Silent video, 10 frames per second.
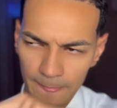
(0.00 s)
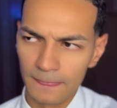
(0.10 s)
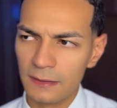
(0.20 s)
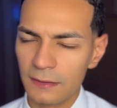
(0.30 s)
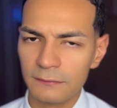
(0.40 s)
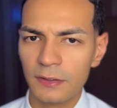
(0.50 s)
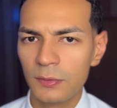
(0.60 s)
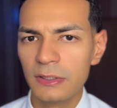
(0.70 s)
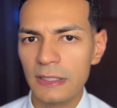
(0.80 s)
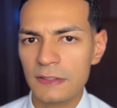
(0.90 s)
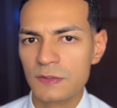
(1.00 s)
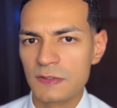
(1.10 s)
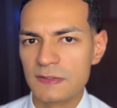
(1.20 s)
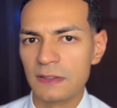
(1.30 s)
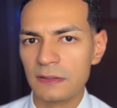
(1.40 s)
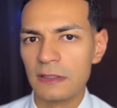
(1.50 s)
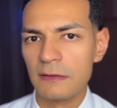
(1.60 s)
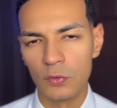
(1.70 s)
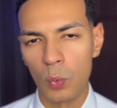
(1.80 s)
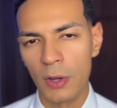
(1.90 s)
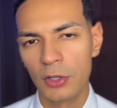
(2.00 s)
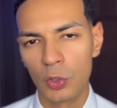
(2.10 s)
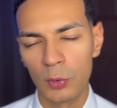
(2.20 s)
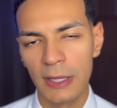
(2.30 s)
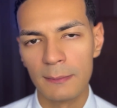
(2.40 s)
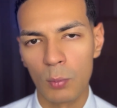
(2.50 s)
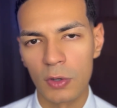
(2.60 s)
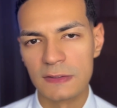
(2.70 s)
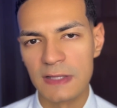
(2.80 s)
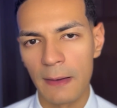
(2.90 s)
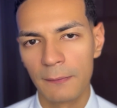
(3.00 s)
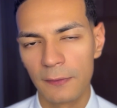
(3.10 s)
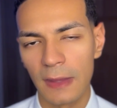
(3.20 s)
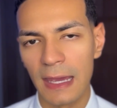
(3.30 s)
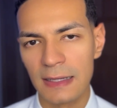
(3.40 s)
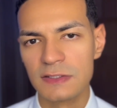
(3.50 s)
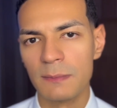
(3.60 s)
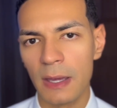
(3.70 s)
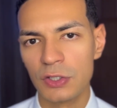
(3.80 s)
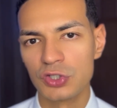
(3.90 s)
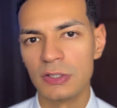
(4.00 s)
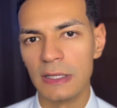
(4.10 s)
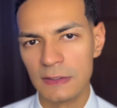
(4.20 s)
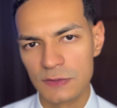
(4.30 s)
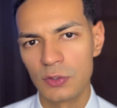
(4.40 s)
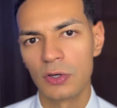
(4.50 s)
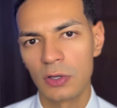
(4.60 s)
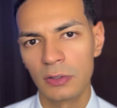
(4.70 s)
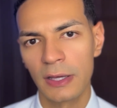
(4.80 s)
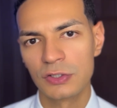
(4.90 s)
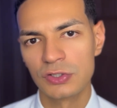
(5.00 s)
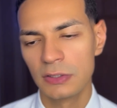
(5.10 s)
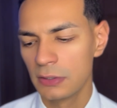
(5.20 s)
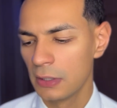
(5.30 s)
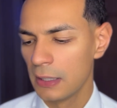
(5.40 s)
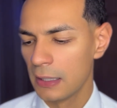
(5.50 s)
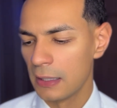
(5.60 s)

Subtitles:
Yeah, very interesting. If you want to create more depth and dimension into your collection,